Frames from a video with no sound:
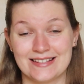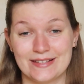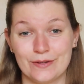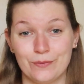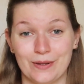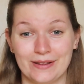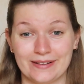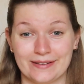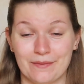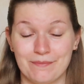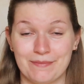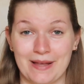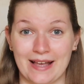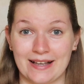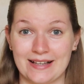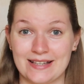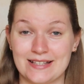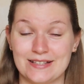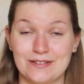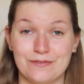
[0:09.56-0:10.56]
the welcome
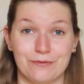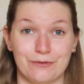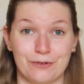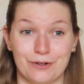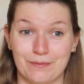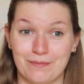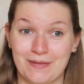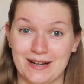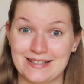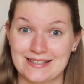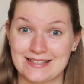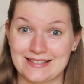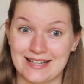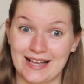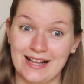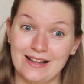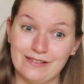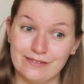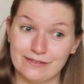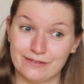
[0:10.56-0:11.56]
back is for
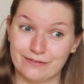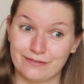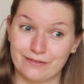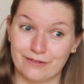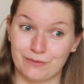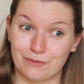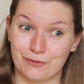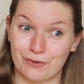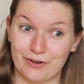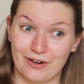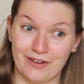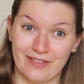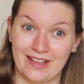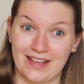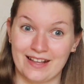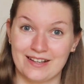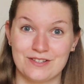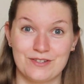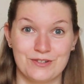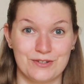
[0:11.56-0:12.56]
myself more
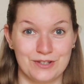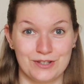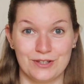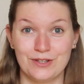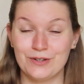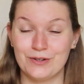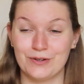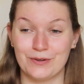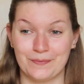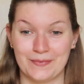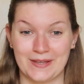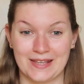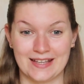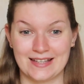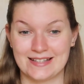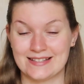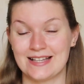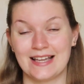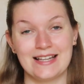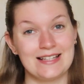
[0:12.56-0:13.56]
than to you,
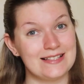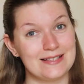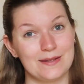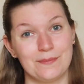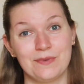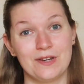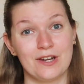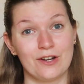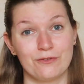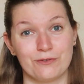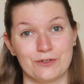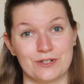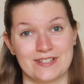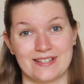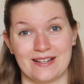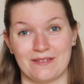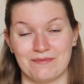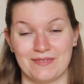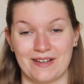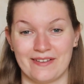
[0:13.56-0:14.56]
because I disappeared for
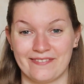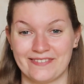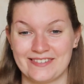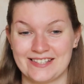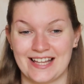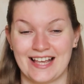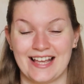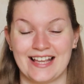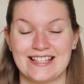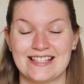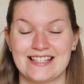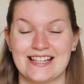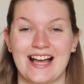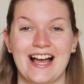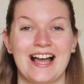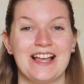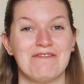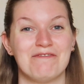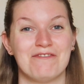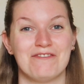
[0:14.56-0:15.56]
some months and
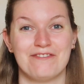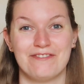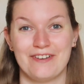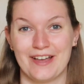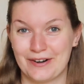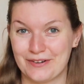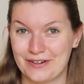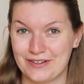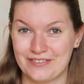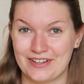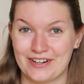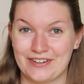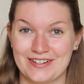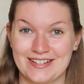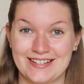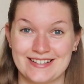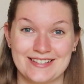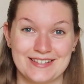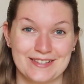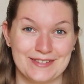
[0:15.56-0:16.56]
I'm
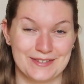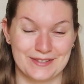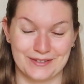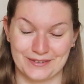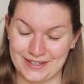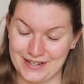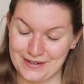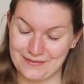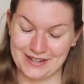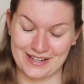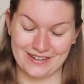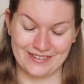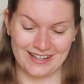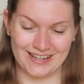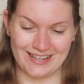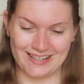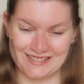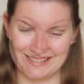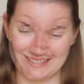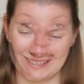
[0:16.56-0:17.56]
very sorry about
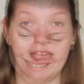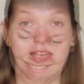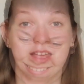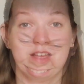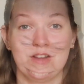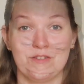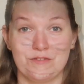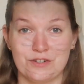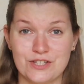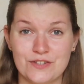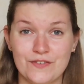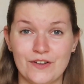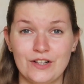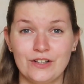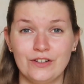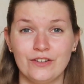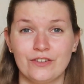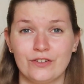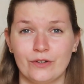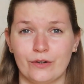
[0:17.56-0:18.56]
it. First of
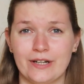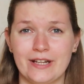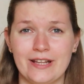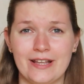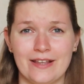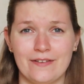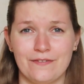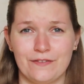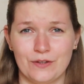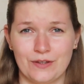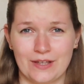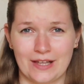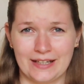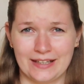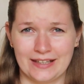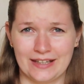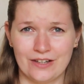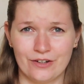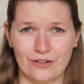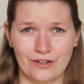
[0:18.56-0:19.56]
all, sorry if you can
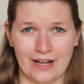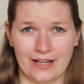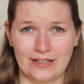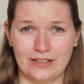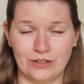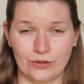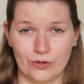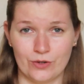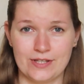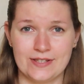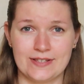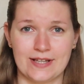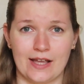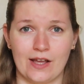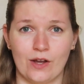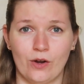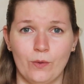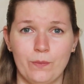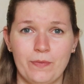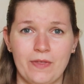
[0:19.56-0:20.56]
hear any noise. I
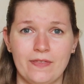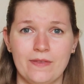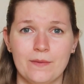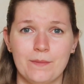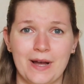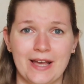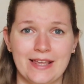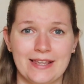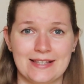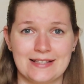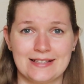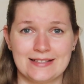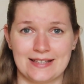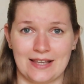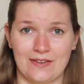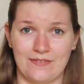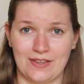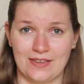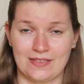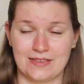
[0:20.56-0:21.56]
hope that the mic is
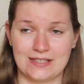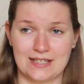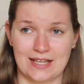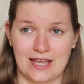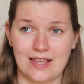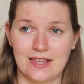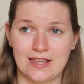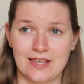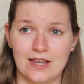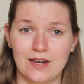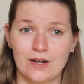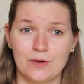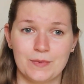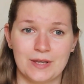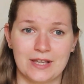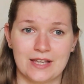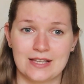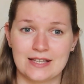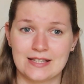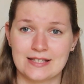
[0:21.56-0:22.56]
saving the day here,
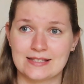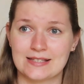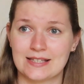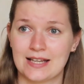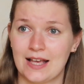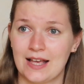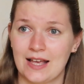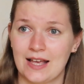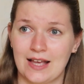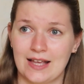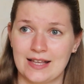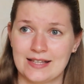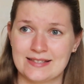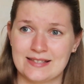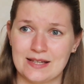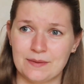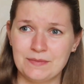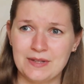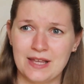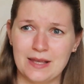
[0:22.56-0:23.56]
because
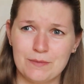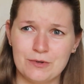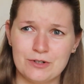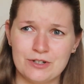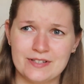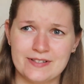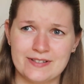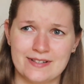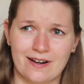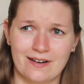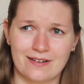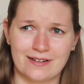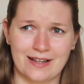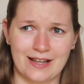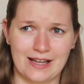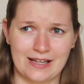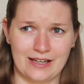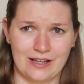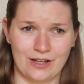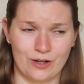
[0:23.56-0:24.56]
some neighbors are
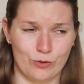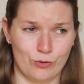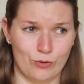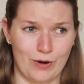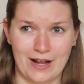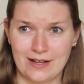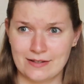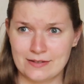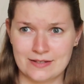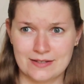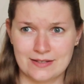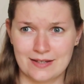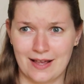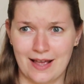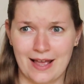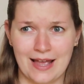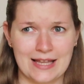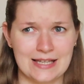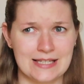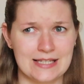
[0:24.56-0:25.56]
cutting grass
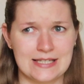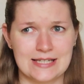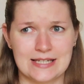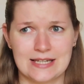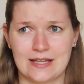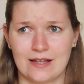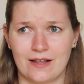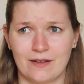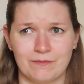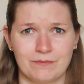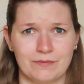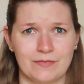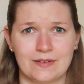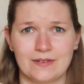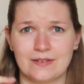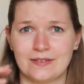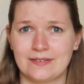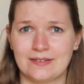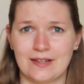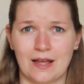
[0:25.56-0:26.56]
and
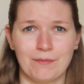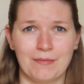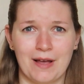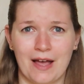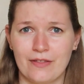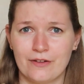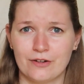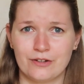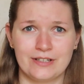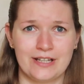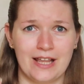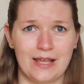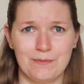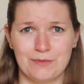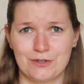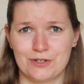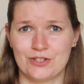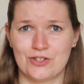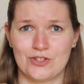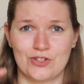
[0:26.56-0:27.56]
some other
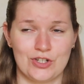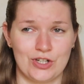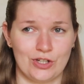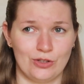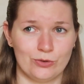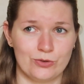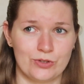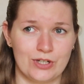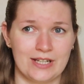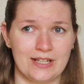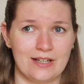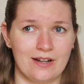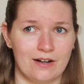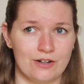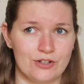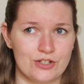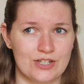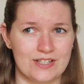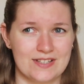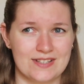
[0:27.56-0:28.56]
neighbors' children
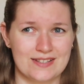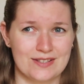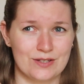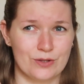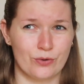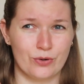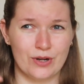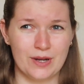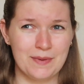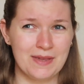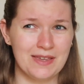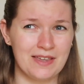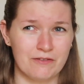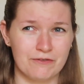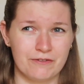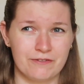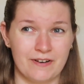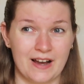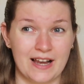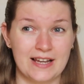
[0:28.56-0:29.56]
are just screaming
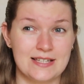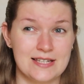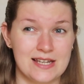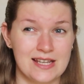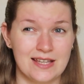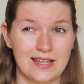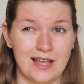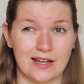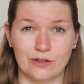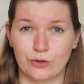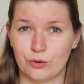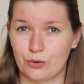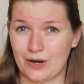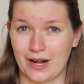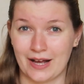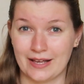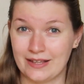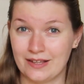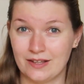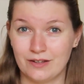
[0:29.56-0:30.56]
and fighting and
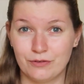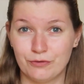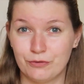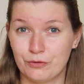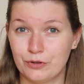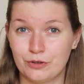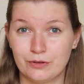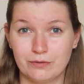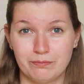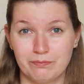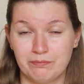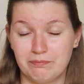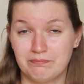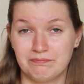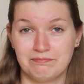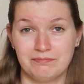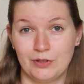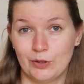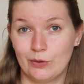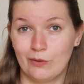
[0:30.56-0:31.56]
crying for
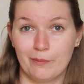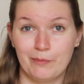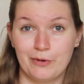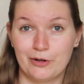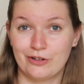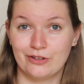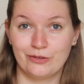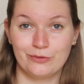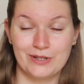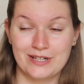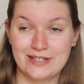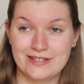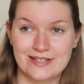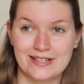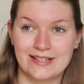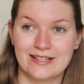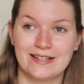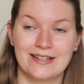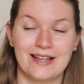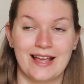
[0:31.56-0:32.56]
no apparent
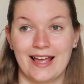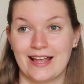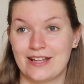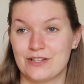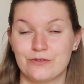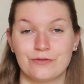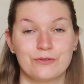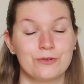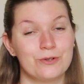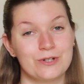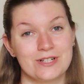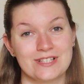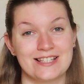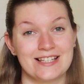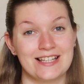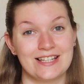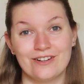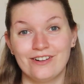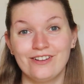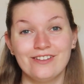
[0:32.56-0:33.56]
reason. And of course,
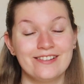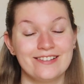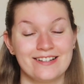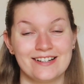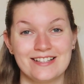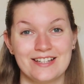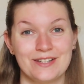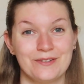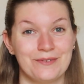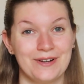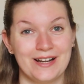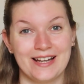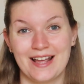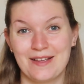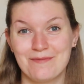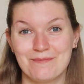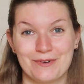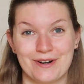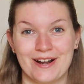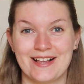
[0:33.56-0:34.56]
it all started when
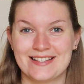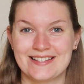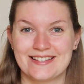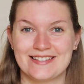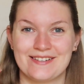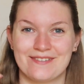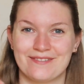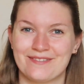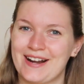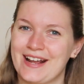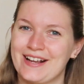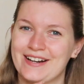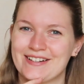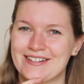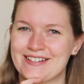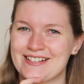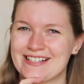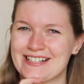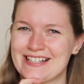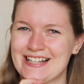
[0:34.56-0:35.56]
I pressed
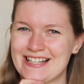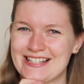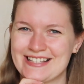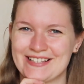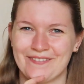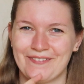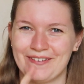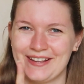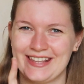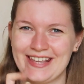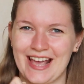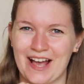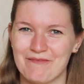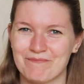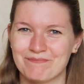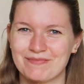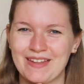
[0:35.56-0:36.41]
record. So yeah,